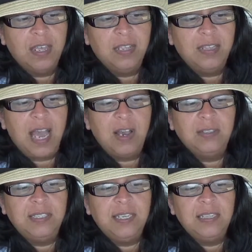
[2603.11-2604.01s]
that thou
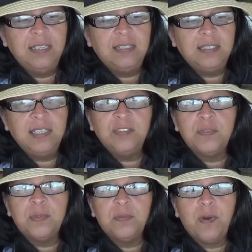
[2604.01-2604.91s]
hast hid these things
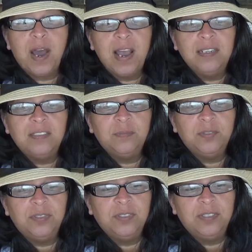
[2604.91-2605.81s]
from the wise and
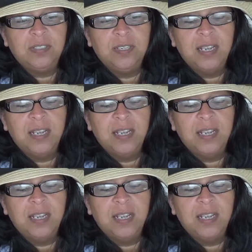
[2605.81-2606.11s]
prudent,